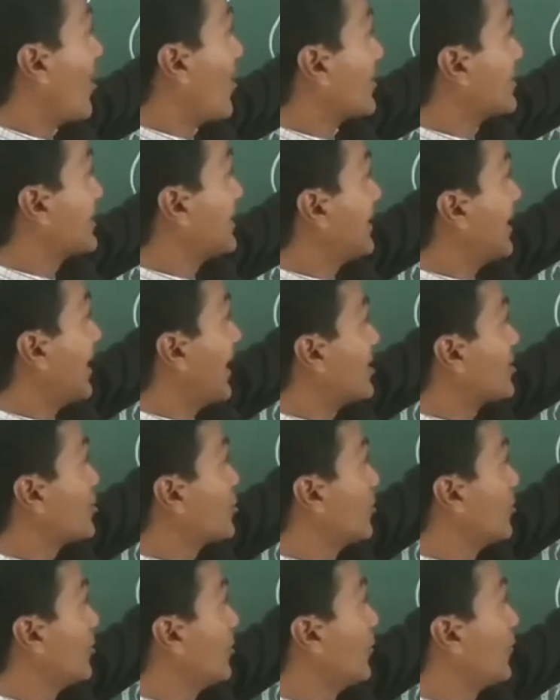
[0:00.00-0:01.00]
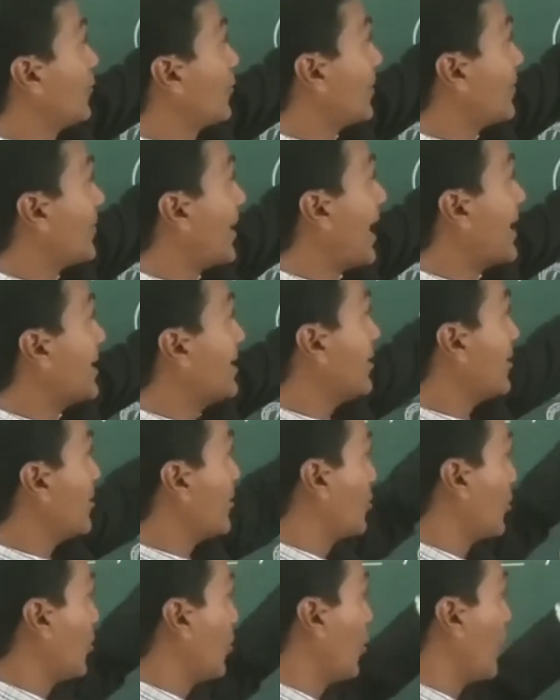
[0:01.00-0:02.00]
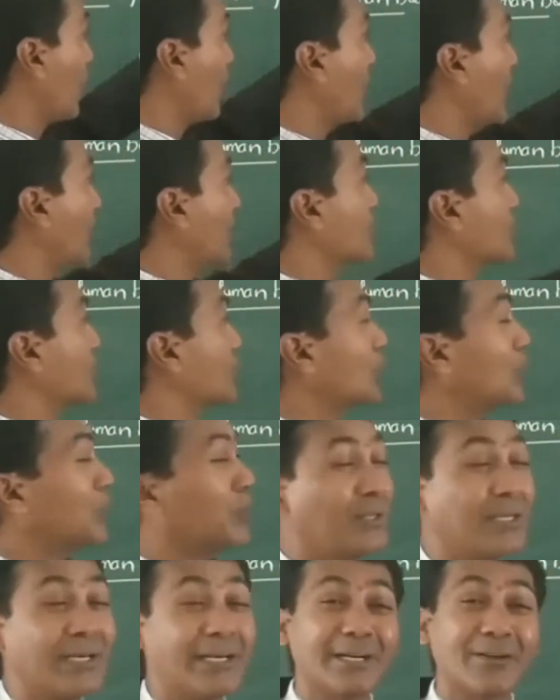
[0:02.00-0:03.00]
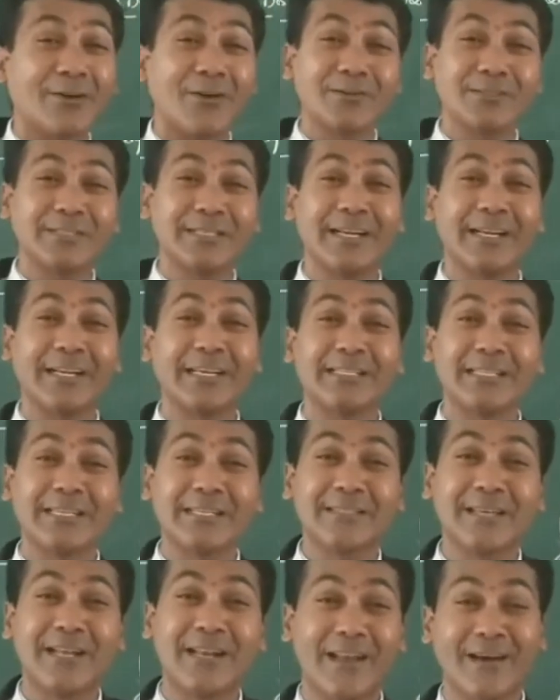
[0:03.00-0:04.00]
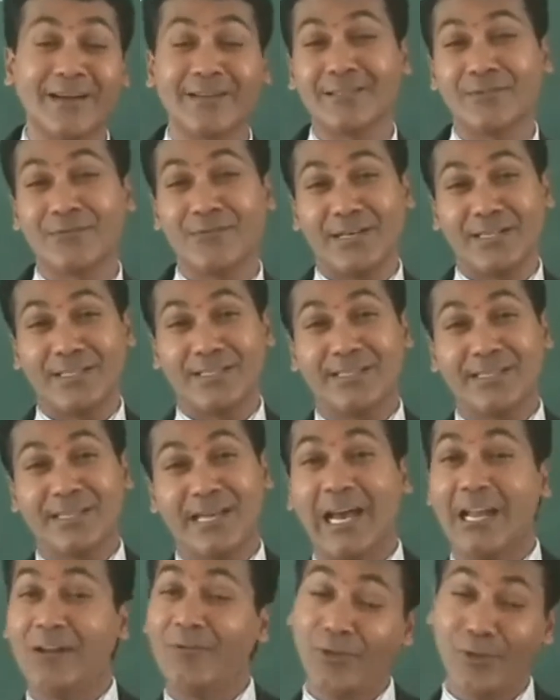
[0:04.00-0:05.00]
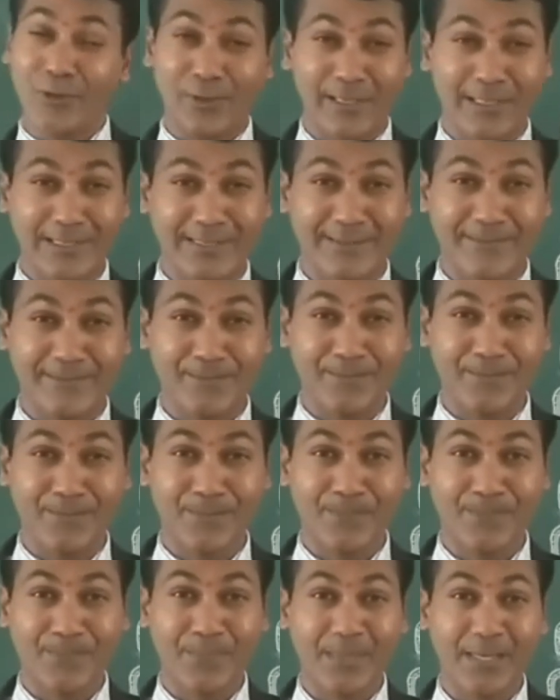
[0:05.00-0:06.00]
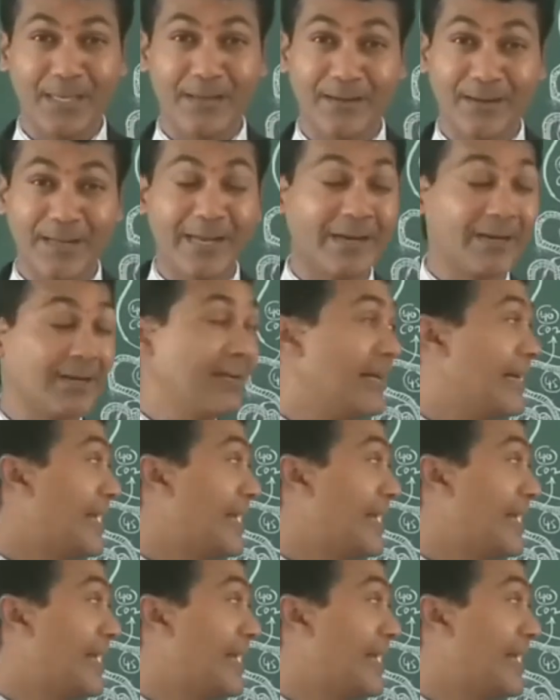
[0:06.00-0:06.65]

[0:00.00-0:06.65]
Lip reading: oxygen has to move from higher to lower so that oxygen reaches the lungs first, alveolus. Clear?